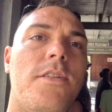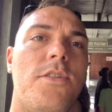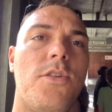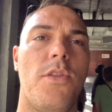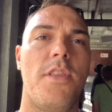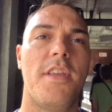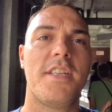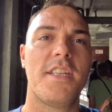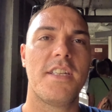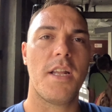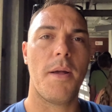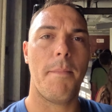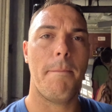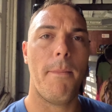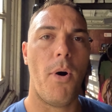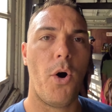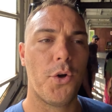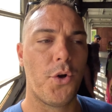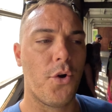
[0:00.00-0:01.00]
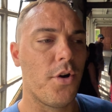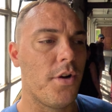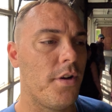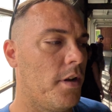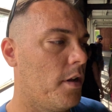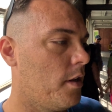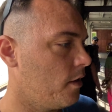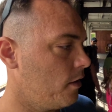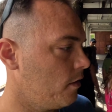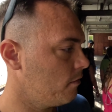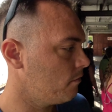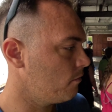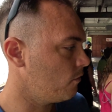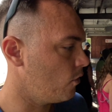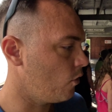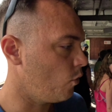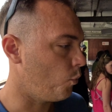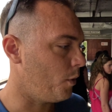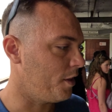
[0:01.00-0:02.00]
So this is a modern
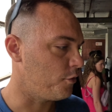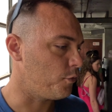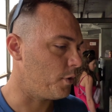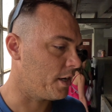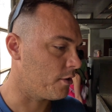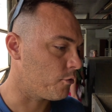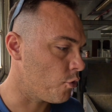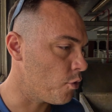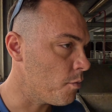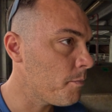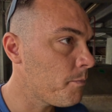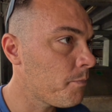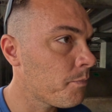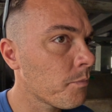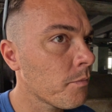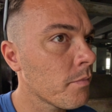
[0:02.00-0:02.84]
withering room,